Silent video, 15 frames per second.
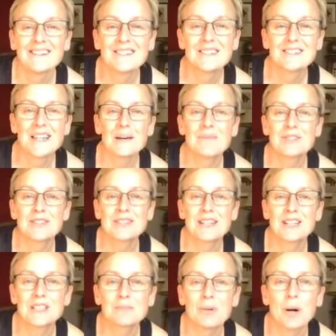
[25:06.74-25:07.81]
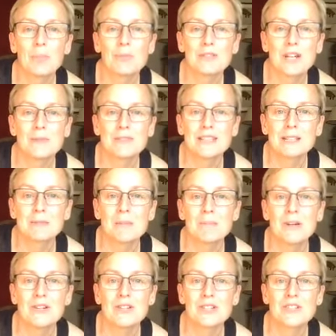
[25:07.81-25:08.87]
so Sam's just saying he's popped up sending me
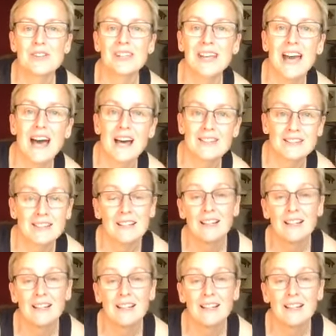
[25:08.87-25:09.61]
pictures of the cat.